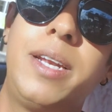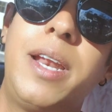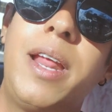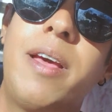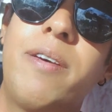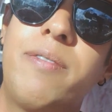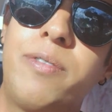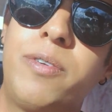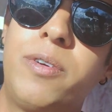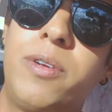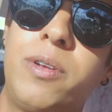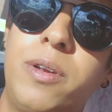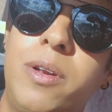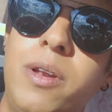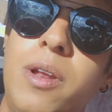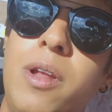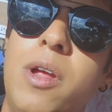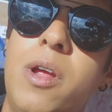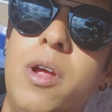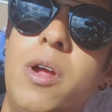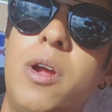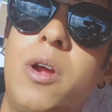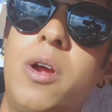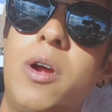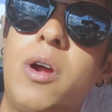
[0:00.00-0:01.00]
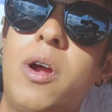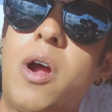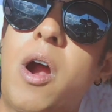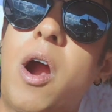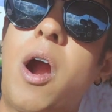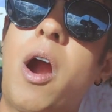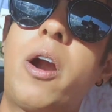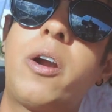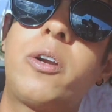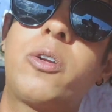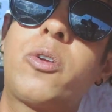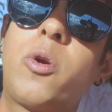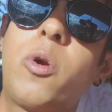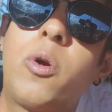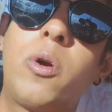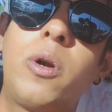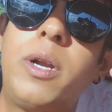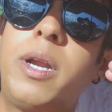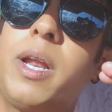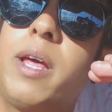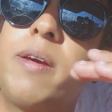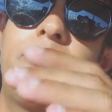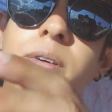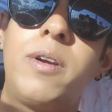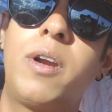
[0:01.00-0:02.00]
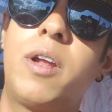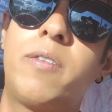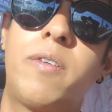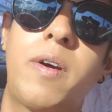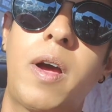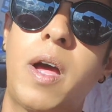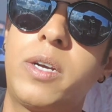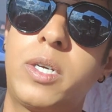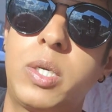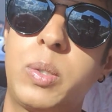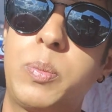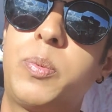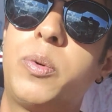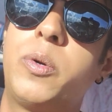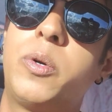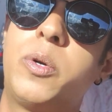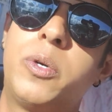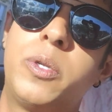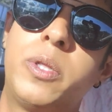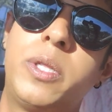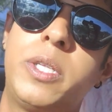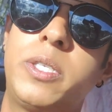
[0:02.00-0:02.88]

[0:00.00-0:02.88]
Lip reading: level, hardcore level of entrepreneur.